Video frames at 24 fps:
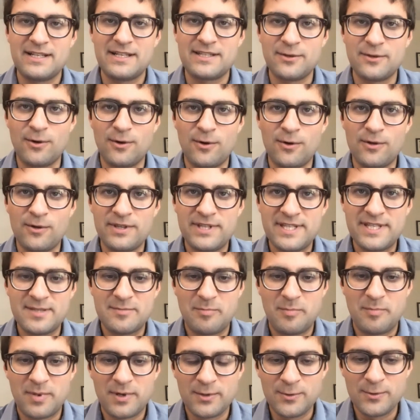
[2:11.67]
And so all
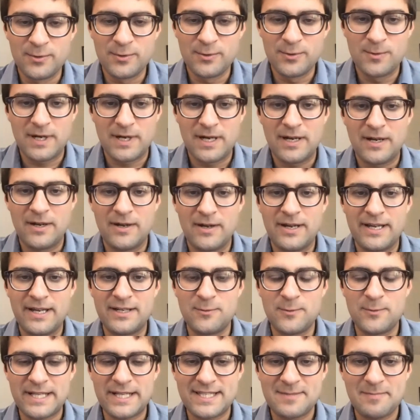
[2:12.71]
these blue
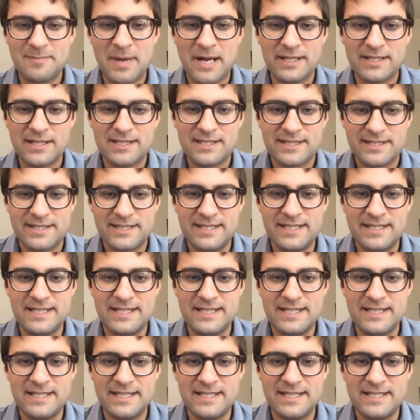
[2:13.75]
and red spots,